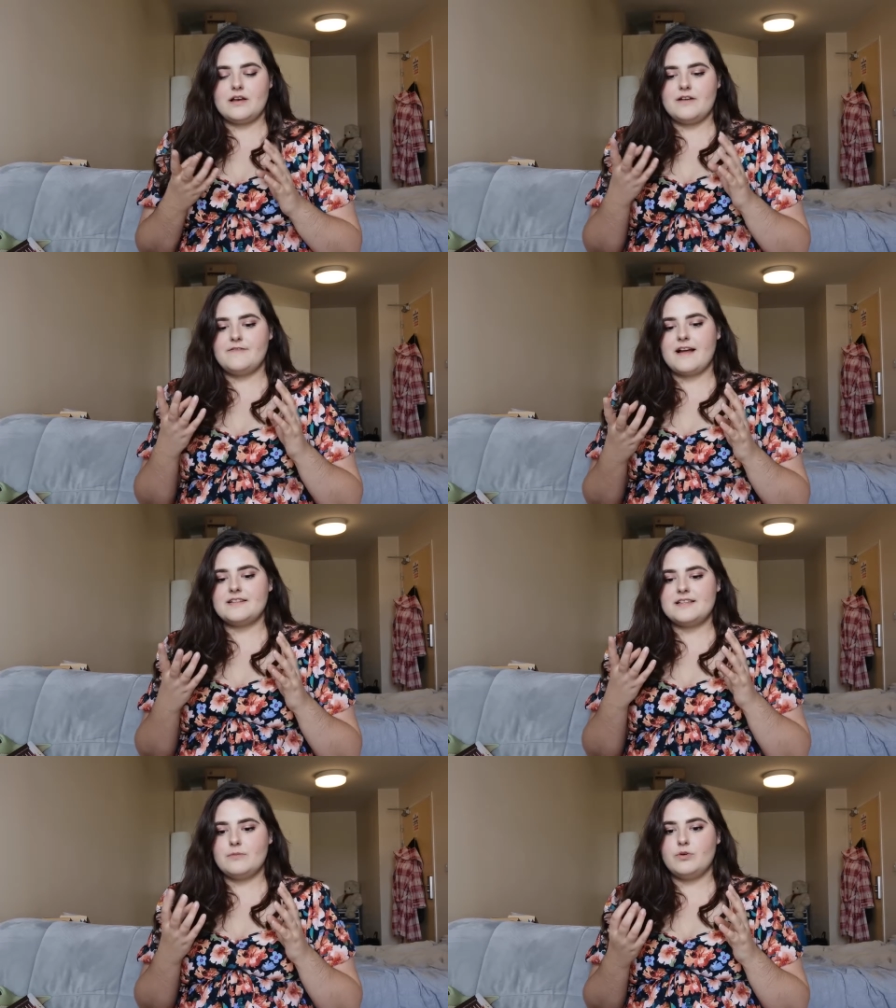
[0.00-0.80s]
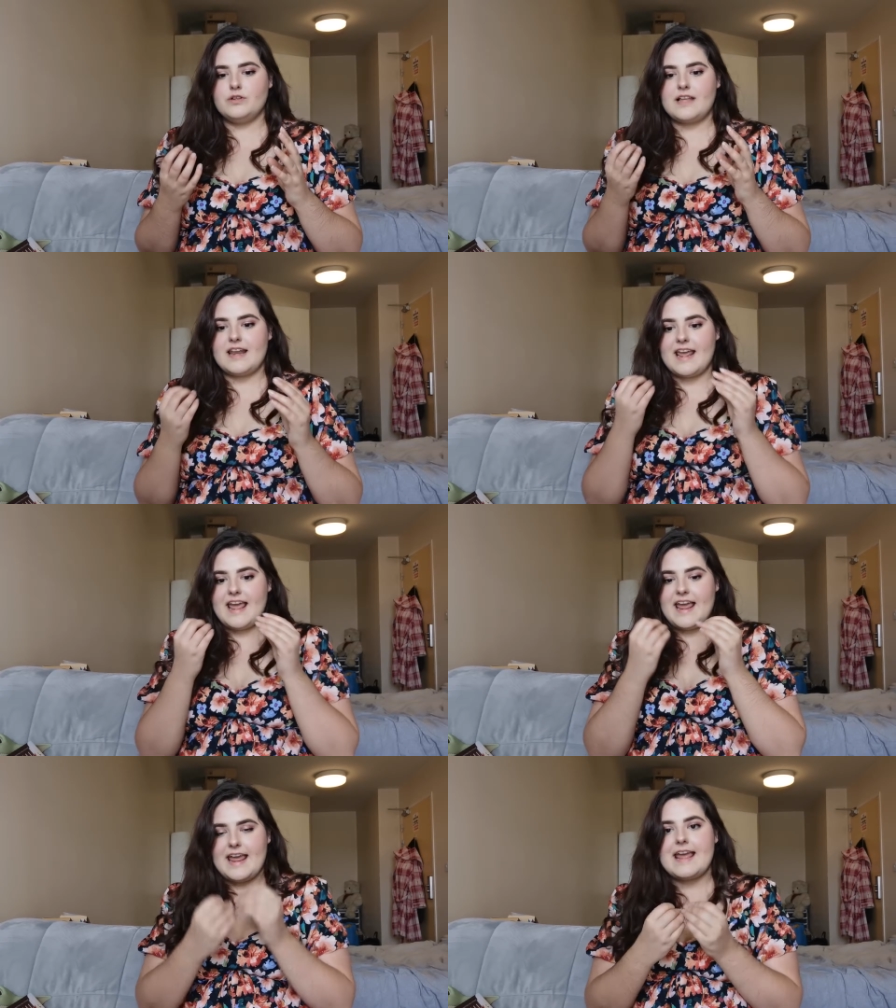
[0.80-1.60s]
a fantasy world that
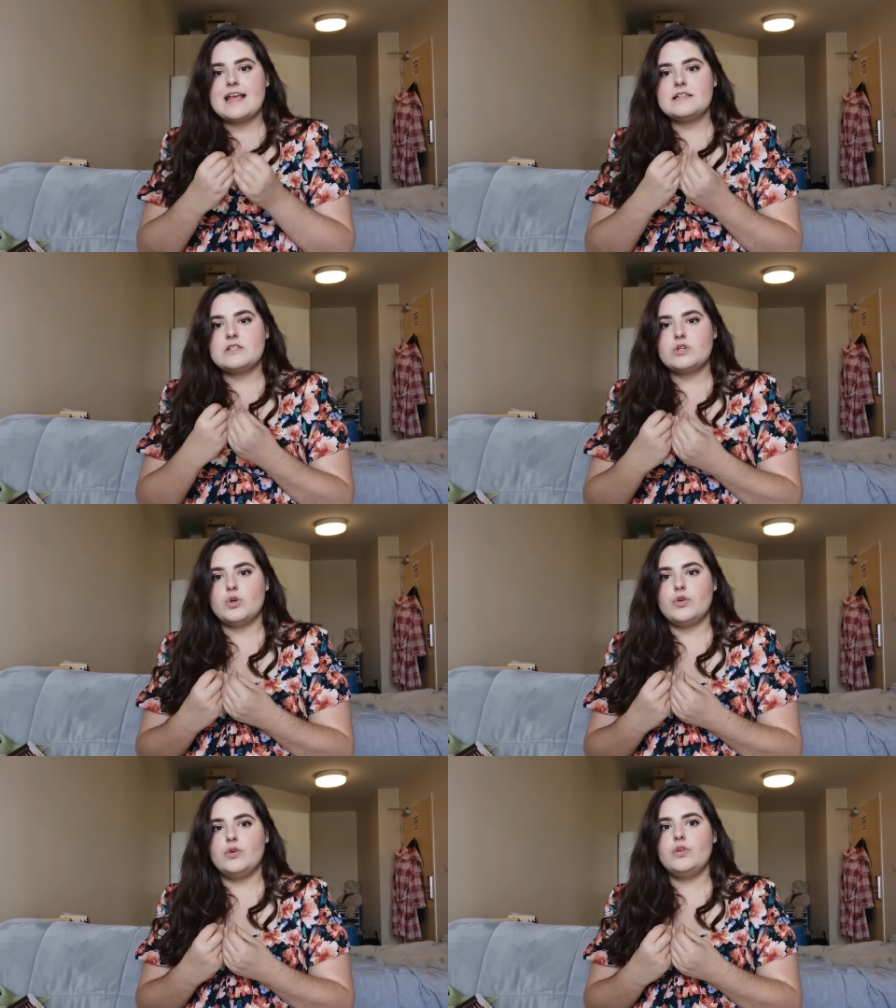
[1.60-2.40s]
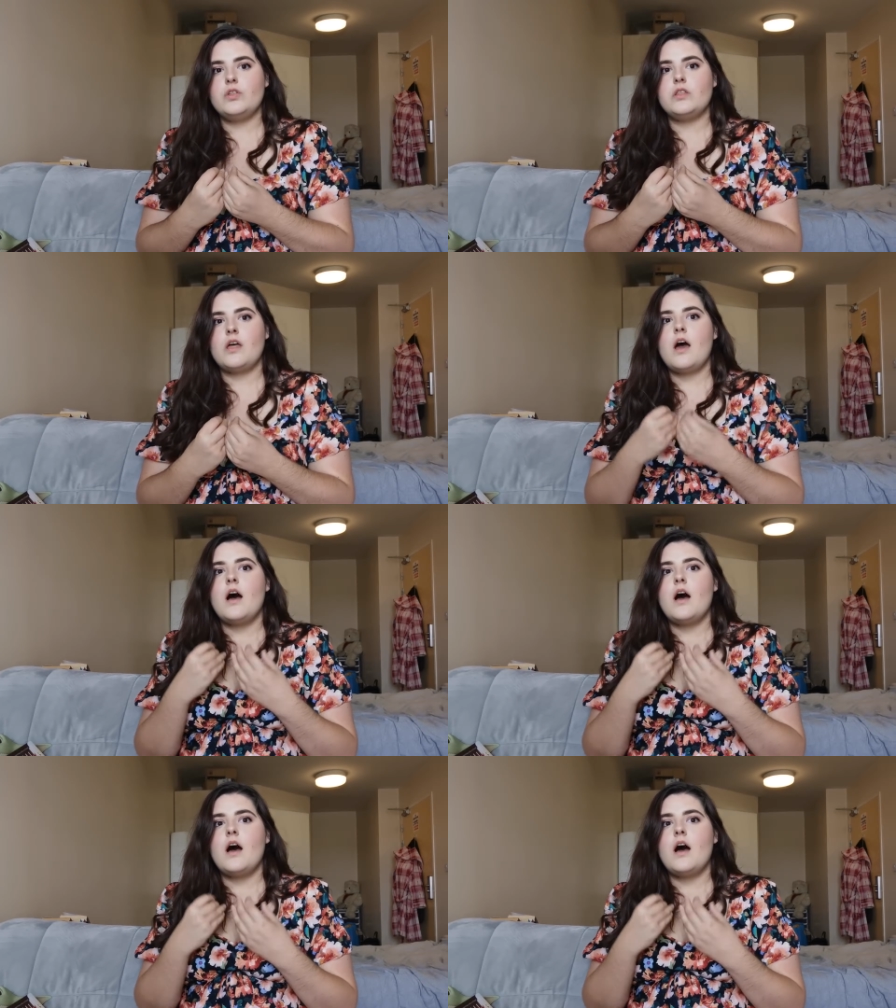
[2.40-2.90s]
is Earth.